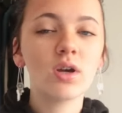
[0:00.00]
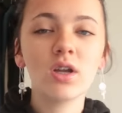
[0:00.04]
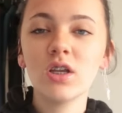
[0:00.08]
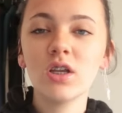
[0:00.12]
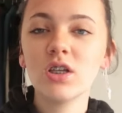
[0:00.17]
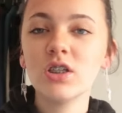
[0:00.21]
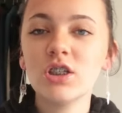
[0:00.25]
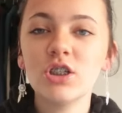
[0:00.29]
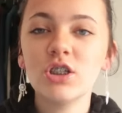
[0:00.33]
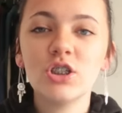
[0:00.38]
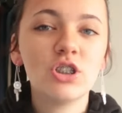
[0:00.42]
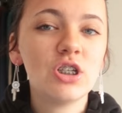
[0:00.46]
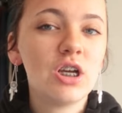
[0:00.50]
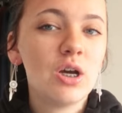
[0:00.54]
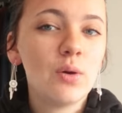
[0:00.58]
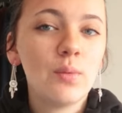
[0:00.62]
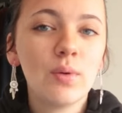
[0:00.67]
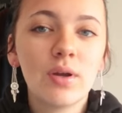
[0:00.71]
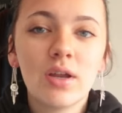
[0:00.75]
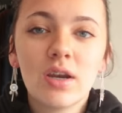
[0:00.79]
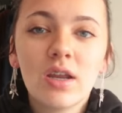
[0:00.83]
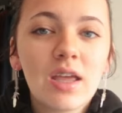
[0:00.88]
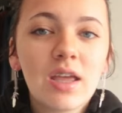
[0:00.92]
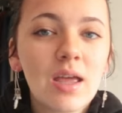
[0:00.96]
we're gonna chit-chat,
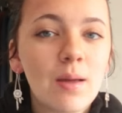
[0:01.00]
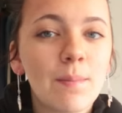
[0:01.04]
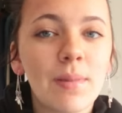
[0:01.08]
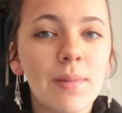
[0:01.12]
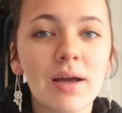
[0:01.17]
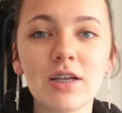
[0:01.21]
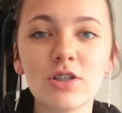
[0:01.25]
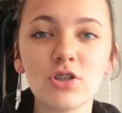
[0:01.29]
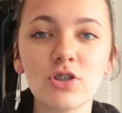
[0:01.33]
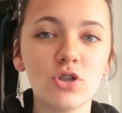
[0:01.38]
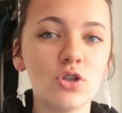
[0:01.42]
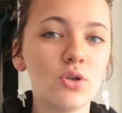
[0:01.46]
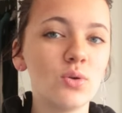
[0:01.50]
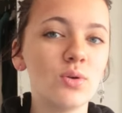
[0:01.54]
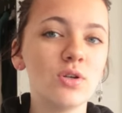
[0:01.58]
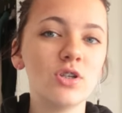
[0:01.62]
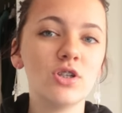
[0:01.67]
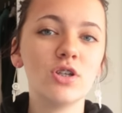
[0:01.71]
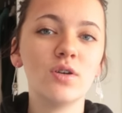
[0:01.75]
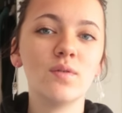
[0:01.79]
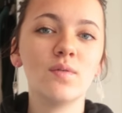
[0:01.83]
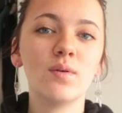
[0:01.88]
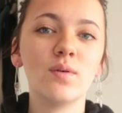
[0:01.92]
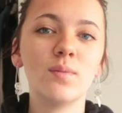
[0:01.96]
we're gonna get back to know
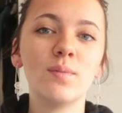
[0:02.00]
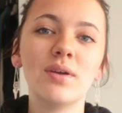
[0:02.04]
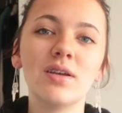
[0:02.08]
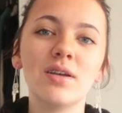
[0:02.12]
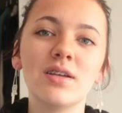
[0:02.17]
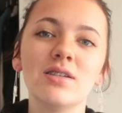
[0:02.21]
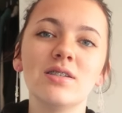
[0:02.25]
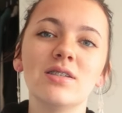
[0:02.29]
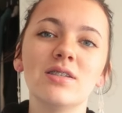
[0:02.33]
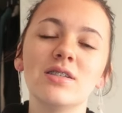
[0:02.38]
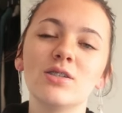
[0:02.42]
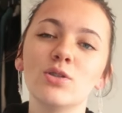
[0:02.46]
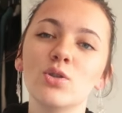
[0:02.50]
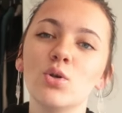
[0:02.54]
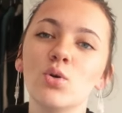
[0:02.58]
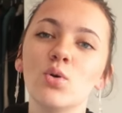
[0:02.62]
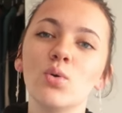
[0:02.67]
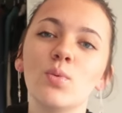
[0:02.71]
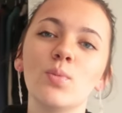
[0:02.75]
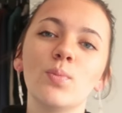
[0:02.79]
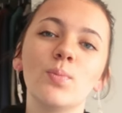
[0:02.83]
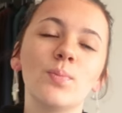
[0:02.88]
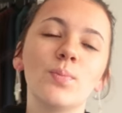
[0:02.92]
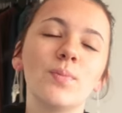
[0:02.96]
each other, because it's
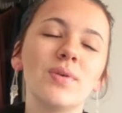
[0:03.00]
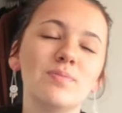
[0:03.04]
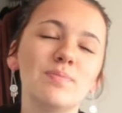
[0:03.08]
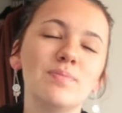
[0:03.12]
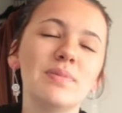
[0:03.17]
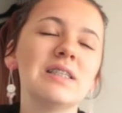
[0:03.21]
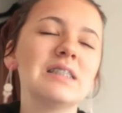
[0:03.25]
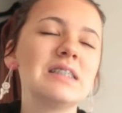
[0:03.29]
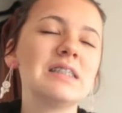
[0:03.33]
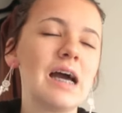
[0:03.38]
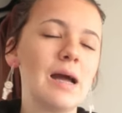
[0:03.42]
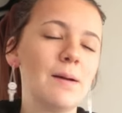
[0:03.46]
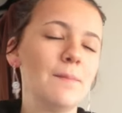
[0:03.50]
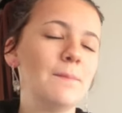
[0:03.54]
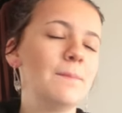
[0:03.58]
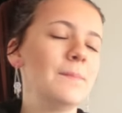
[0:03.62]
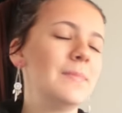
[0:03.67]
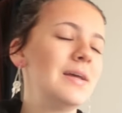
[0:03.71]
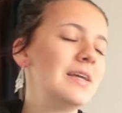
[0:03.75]
been time.